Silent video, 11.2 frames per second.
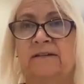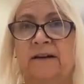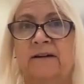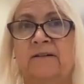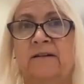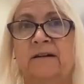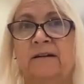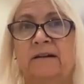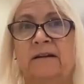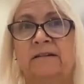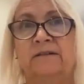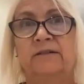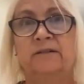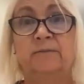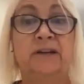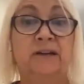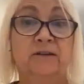started
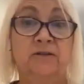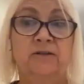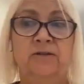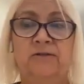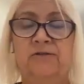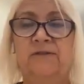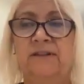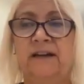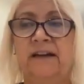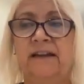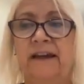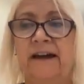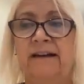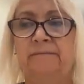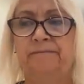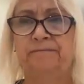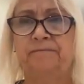to be used, and
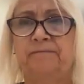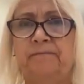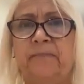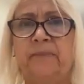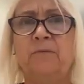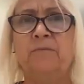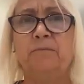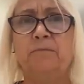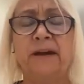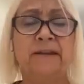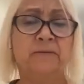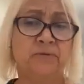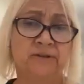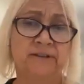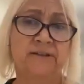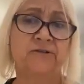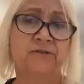that made the
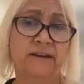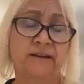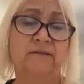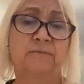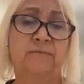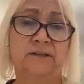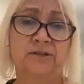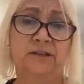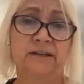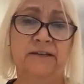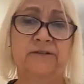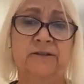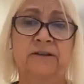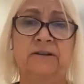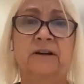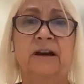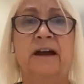procedure, I think, much
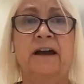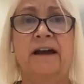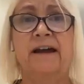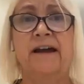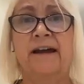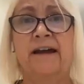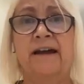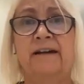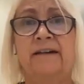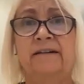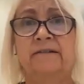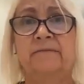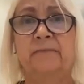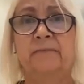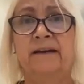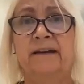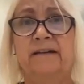easier and
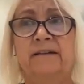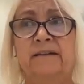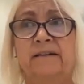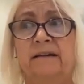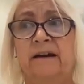made it